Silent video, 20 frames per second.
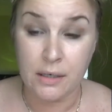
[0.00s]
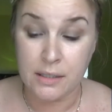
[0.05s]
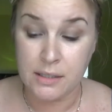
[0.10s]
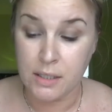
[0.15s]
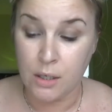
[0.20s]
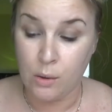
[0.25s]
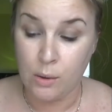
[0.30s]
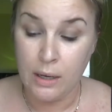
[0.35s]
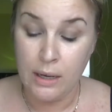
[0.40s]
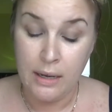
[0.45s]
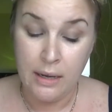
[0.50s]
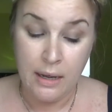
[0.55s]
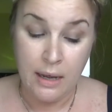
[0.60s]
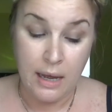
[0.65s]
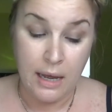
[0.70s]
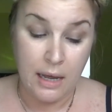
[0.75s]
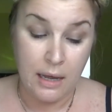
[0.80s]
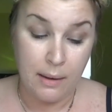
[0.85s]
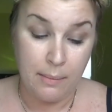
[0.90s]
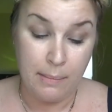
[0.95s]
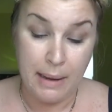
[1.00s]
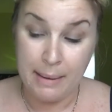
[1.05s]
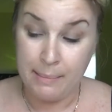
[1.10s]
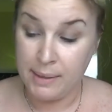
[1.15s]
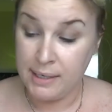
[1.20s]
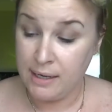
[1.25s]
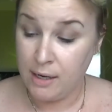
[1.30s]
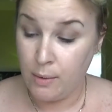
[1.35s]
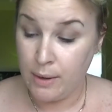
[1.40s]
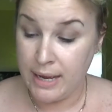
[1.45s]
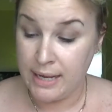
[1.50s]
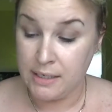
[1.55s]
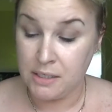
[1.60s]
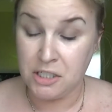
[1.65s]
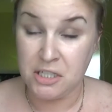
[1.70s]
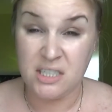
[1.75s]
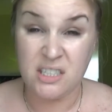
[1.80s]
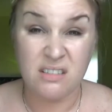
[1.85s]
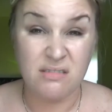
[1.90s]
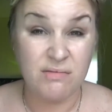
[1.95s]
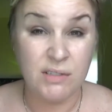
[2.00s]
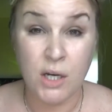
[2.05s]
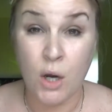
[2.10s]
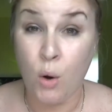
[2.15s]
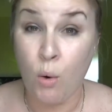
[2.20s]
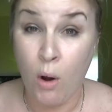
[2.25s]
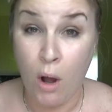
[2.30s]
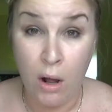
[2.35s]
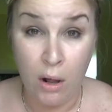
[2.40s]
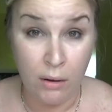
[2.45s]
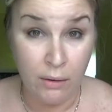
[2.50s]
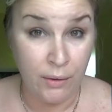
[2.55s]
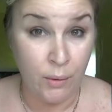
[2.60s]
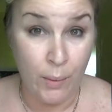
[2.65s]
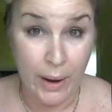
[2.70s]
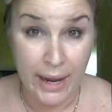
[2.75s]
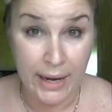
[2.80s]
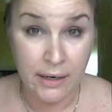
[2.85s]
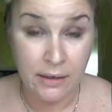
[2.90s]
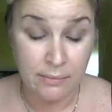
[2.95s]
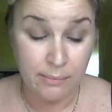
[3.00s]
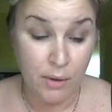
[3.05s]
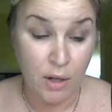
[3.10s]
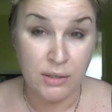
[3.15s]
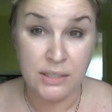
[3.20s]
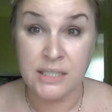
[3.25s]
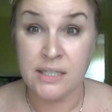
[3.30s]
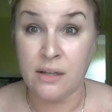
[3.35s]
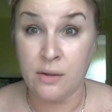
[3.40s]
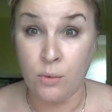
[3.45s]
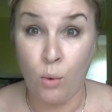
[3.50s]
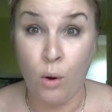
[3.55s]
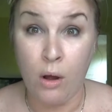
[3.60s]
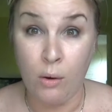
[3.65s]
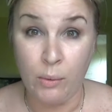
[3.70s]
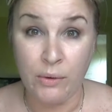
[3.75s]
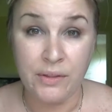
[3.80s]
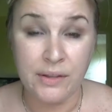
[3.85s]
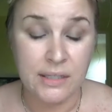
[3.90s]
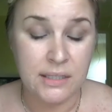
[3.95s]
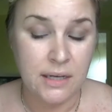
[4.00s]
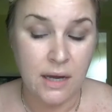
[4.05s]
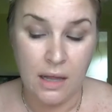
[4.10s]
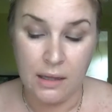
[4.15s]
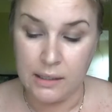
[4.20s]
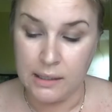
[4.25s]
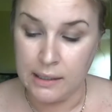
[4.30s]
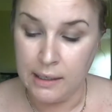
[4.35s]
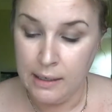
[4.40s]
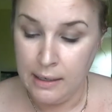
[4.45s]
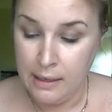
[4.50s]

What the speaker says: So I'm going to go ahead and just go all the way, balls to the wall with this color.